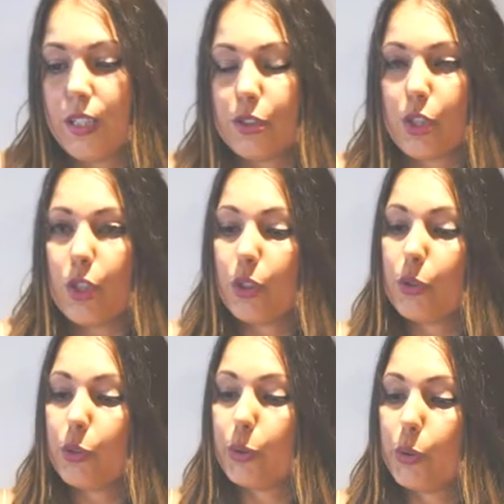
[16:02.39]
So
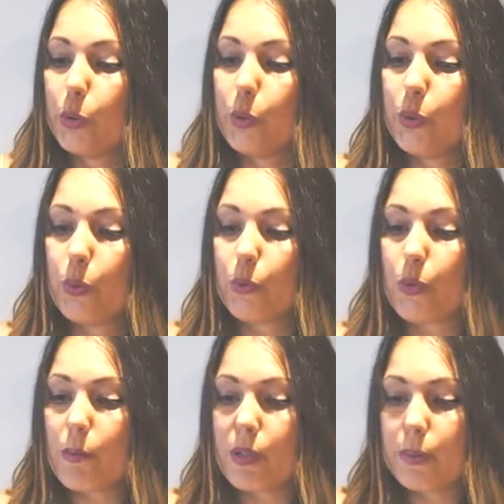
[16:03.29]
to
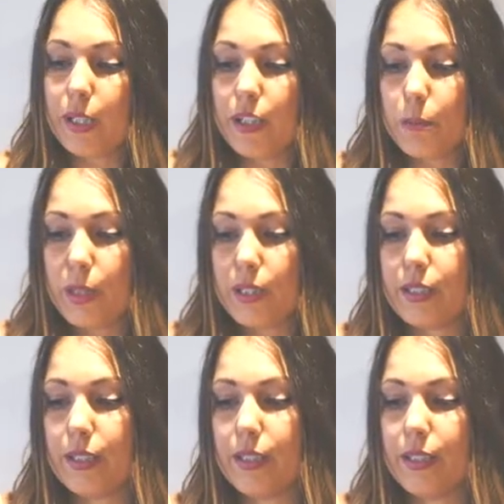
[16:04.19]
wrap up a little
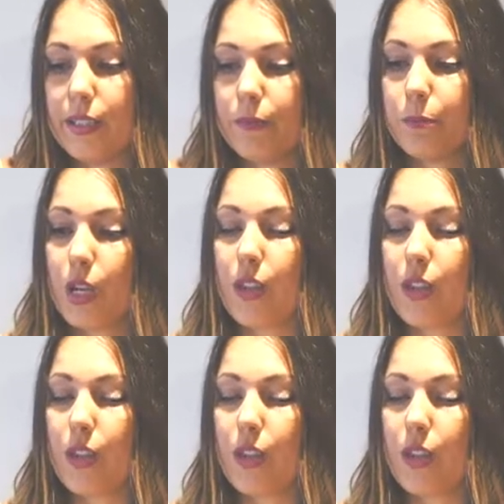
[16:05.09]
bit, uh,